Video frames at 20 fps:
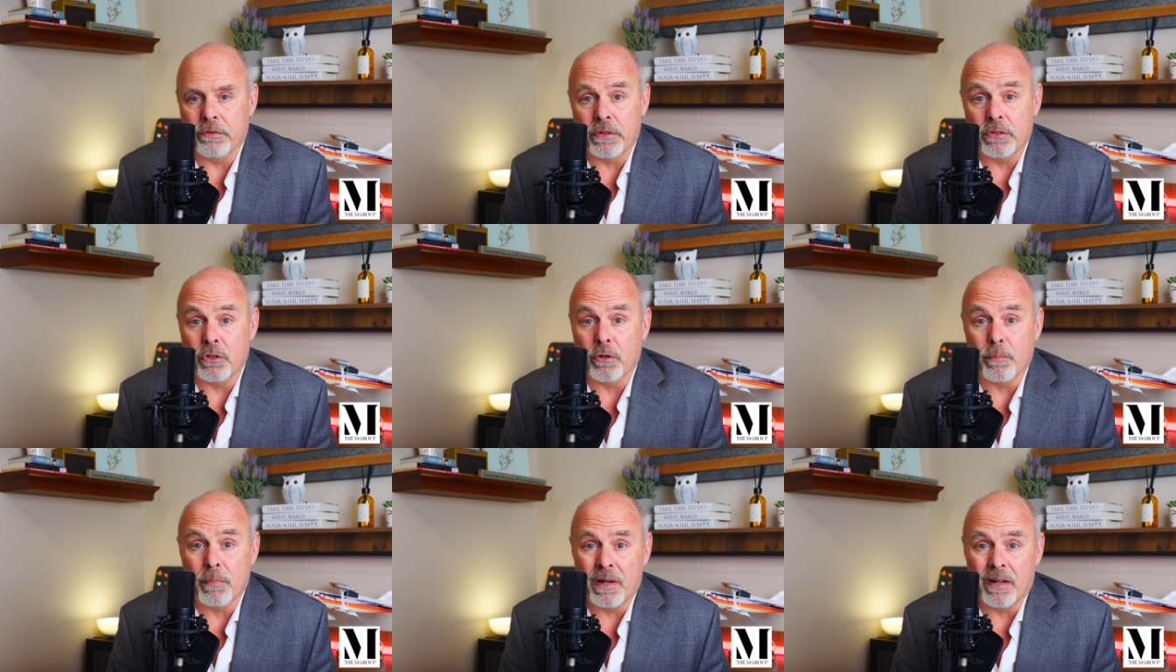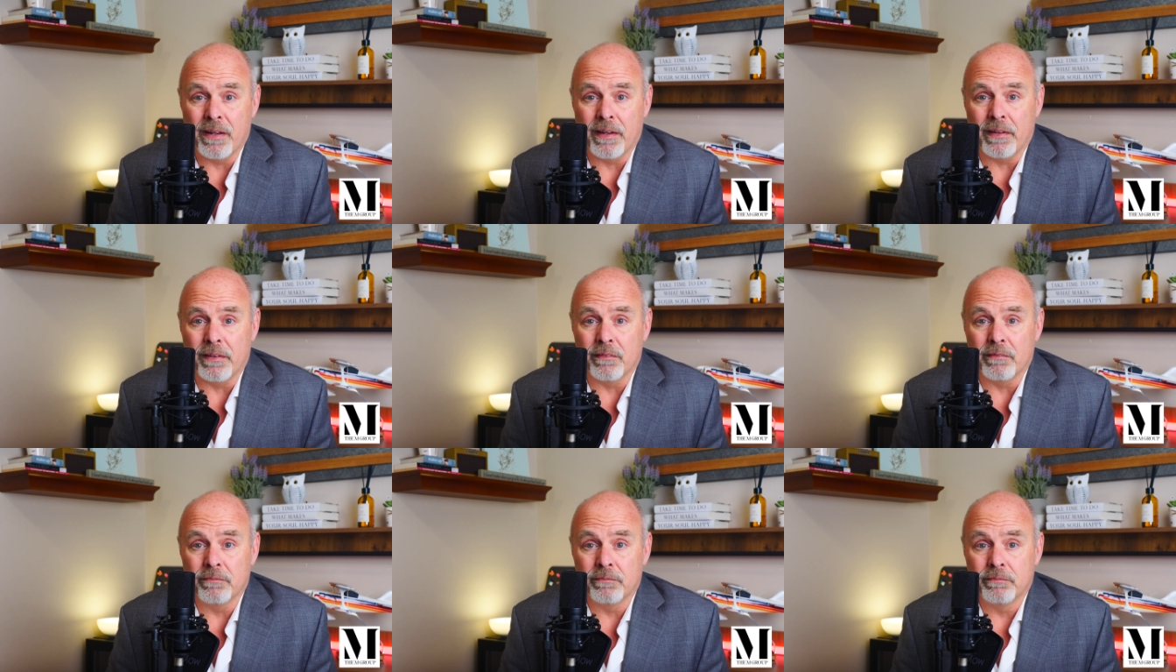in your
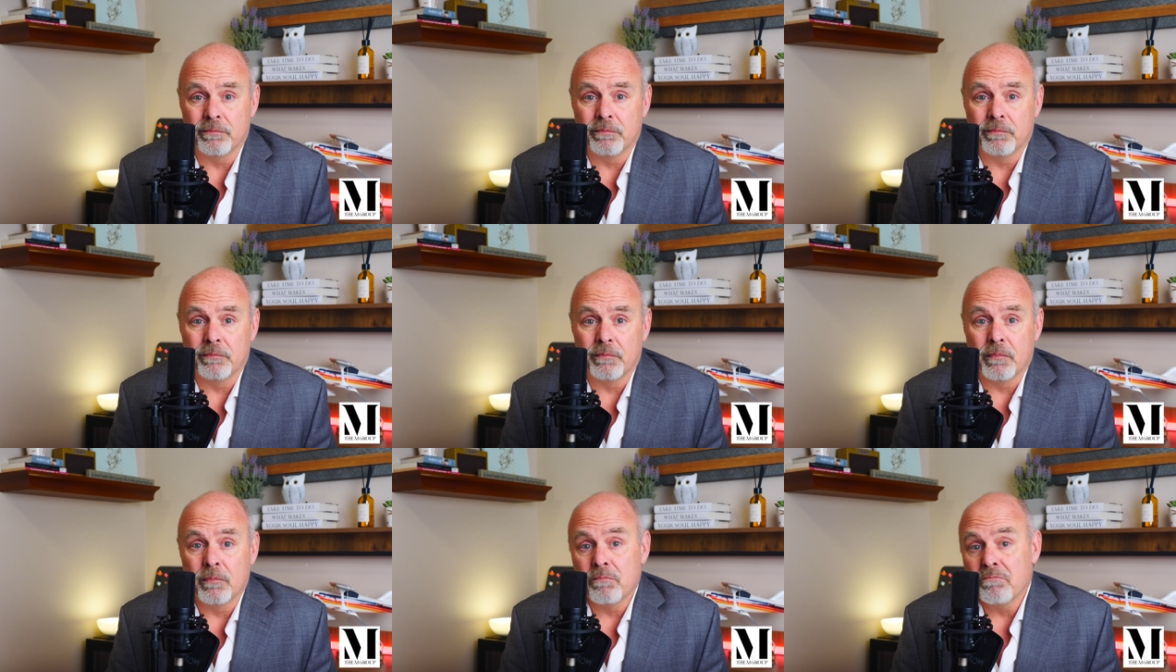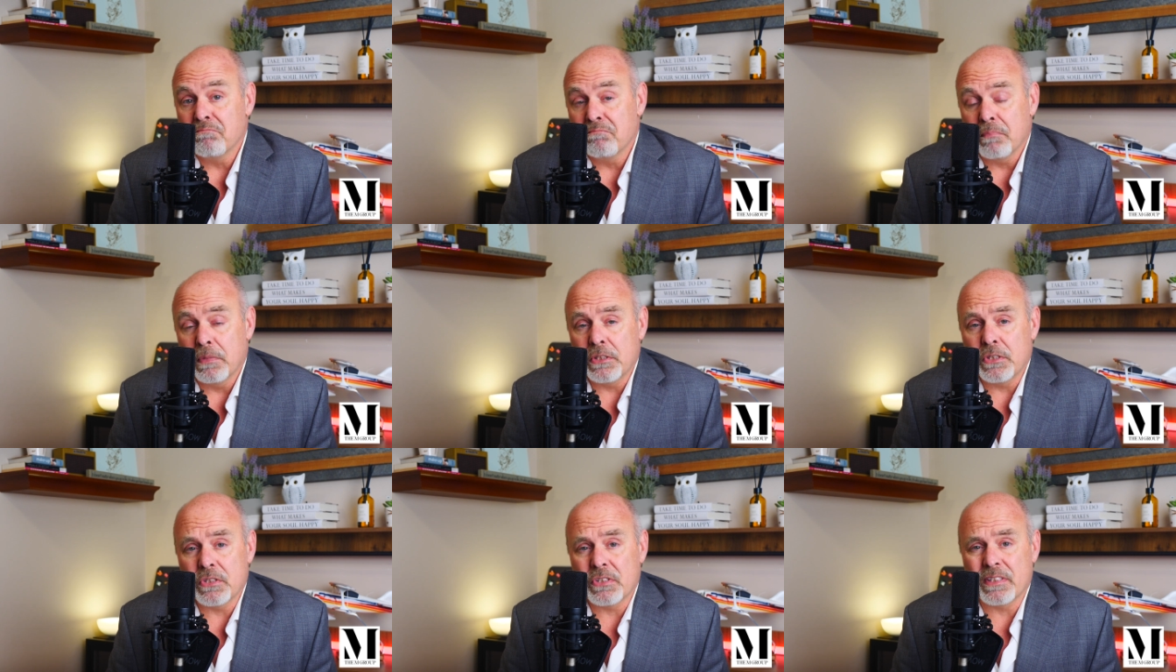mind.
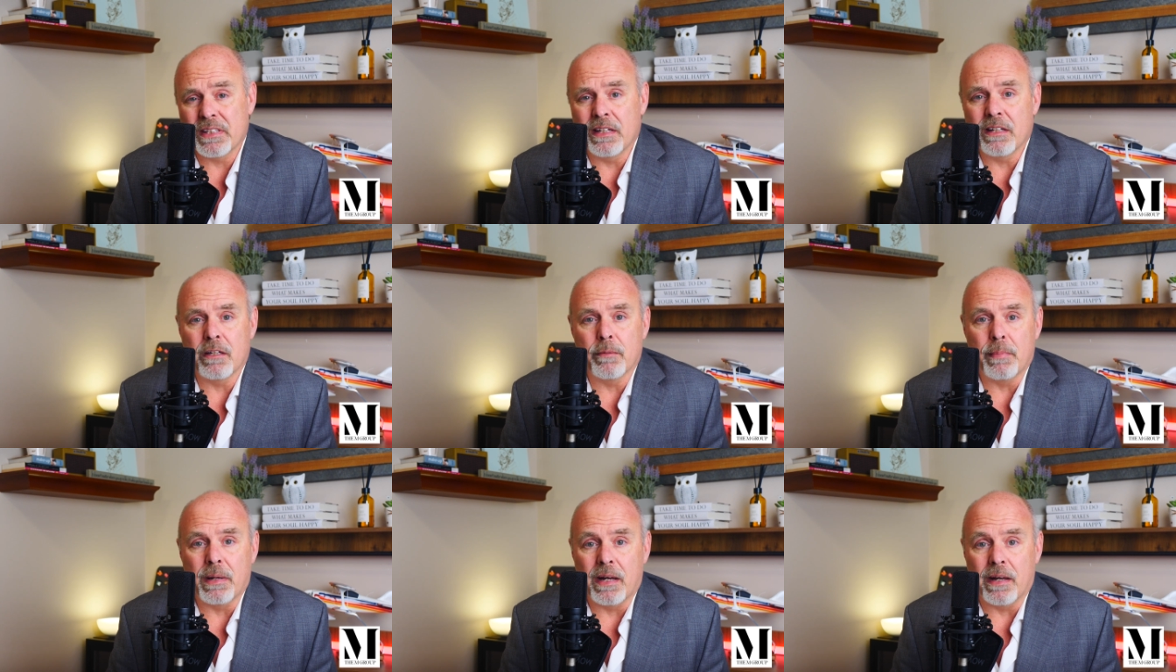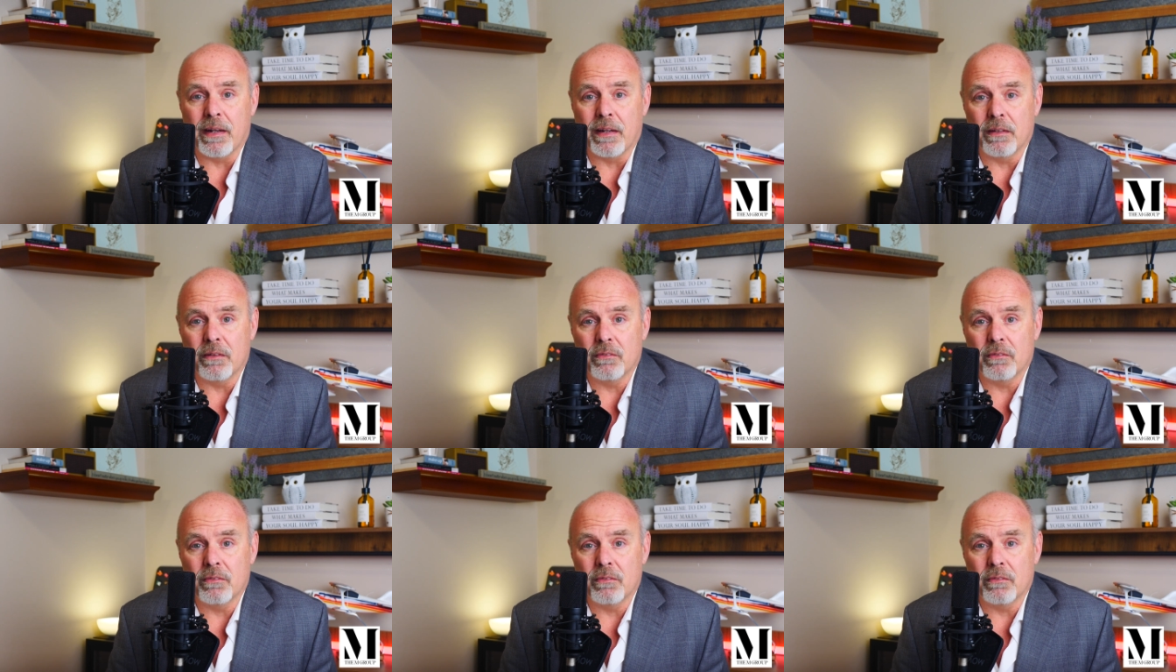But just think about it.